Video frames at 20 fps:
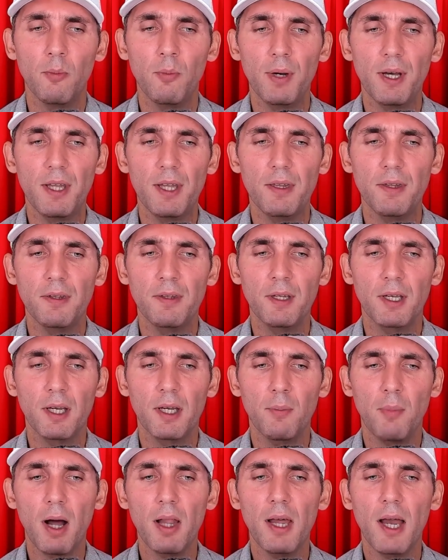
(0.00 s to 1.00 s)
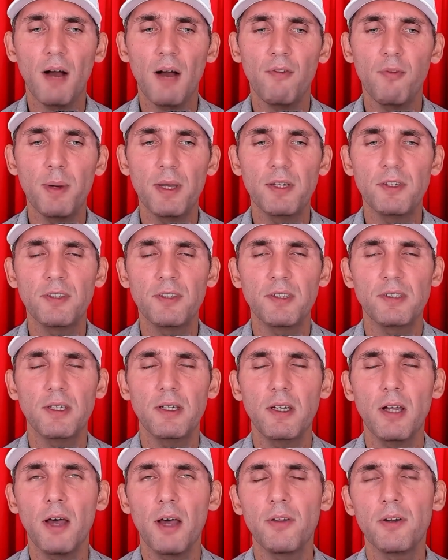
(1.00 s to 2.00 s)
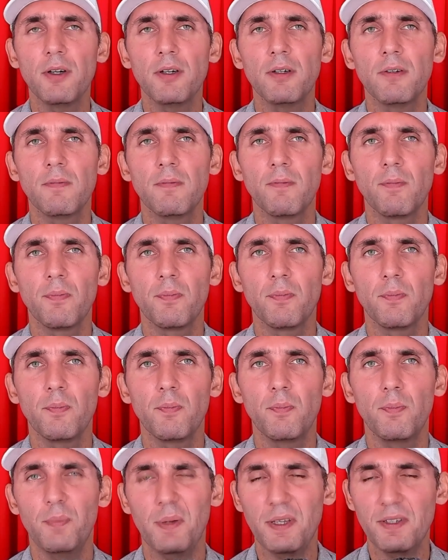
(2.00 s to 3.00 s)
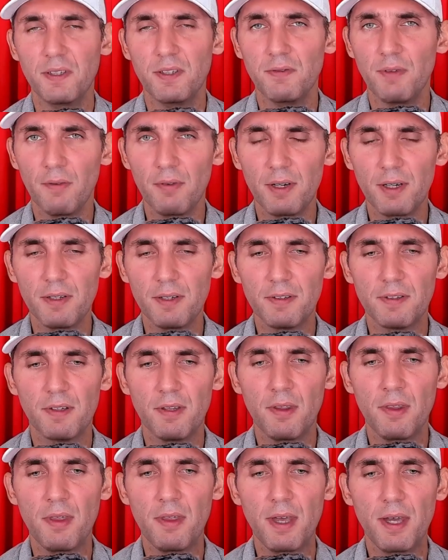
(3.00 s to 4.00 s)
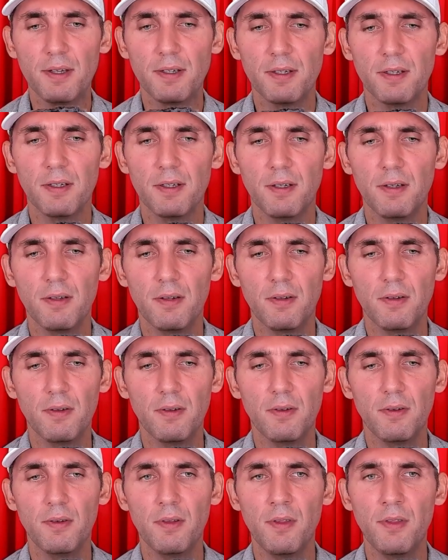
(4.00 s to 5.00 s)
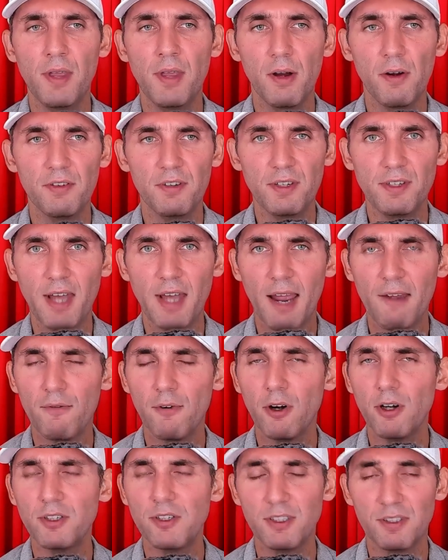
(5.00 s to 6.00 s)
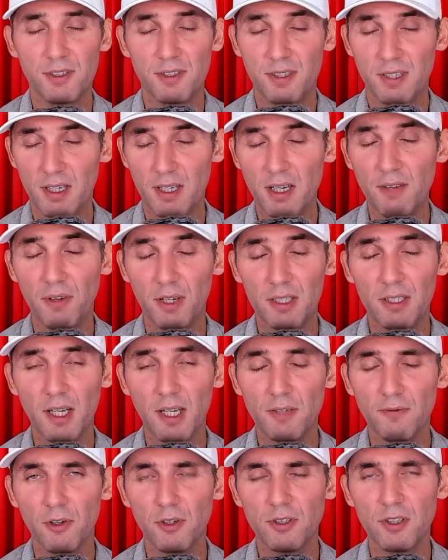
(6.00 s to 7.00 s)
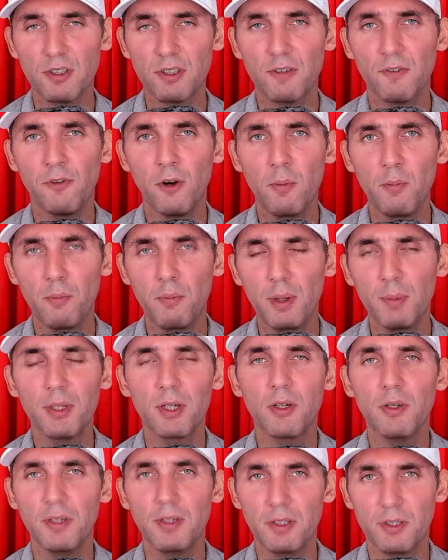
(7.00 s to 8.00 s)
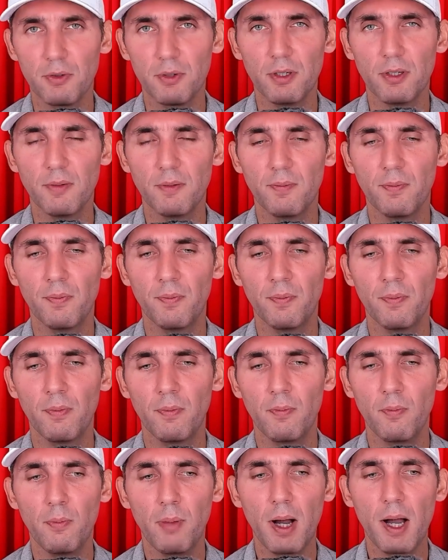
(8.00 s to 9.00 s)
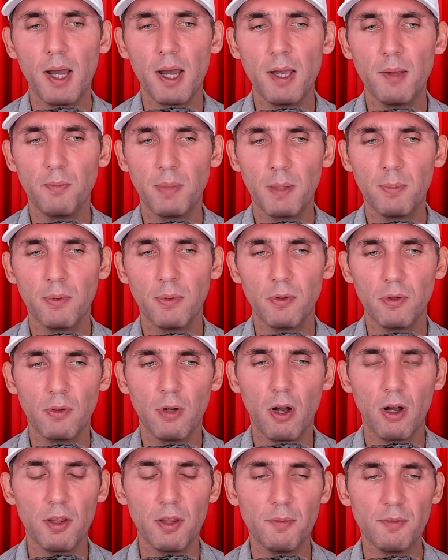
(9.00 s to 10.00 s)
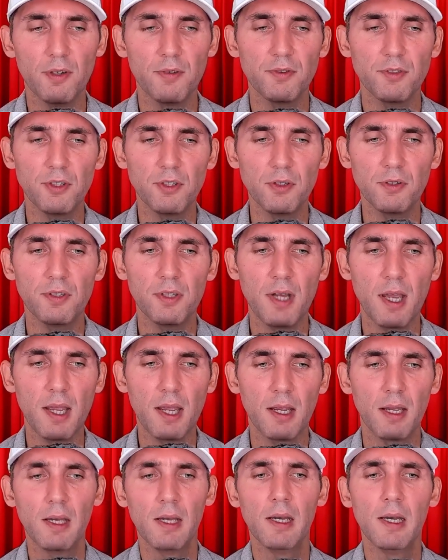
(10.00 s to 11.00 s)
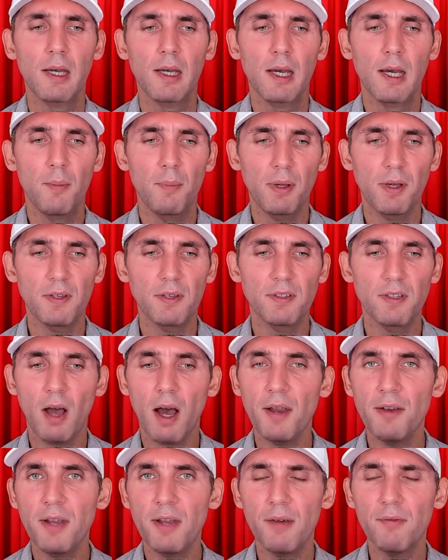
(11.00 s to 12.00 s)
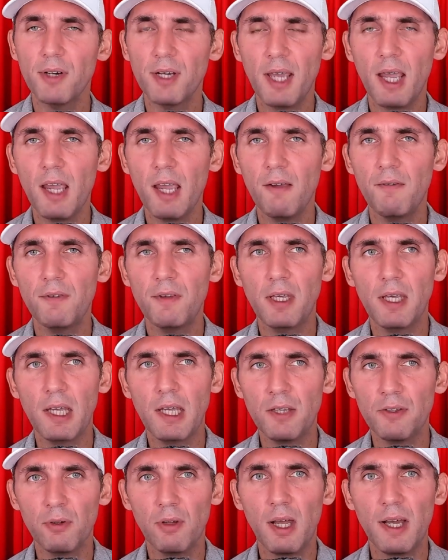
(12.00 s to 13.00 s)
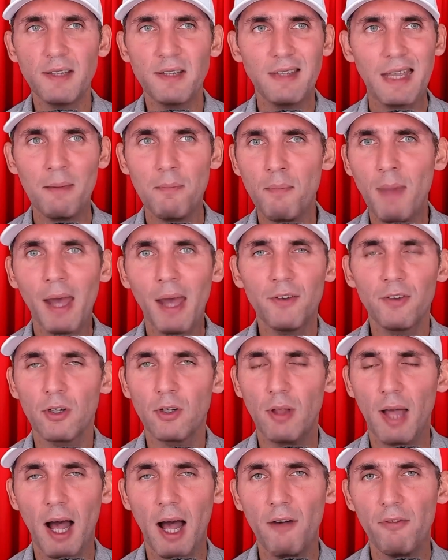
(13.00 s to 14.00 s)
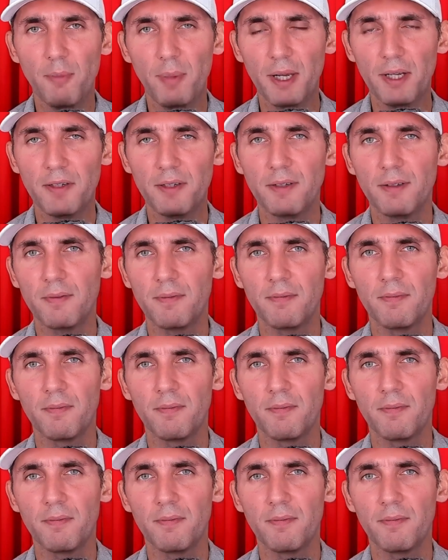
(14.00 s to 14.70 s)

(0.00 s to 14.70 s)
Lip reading: But the Kabbalah alphabet is just another piece of evidence that there is a divergence, a significant divergence from biblical Israel by people who call themselves Jews today. because God never gave the Israelites a magical alphabet.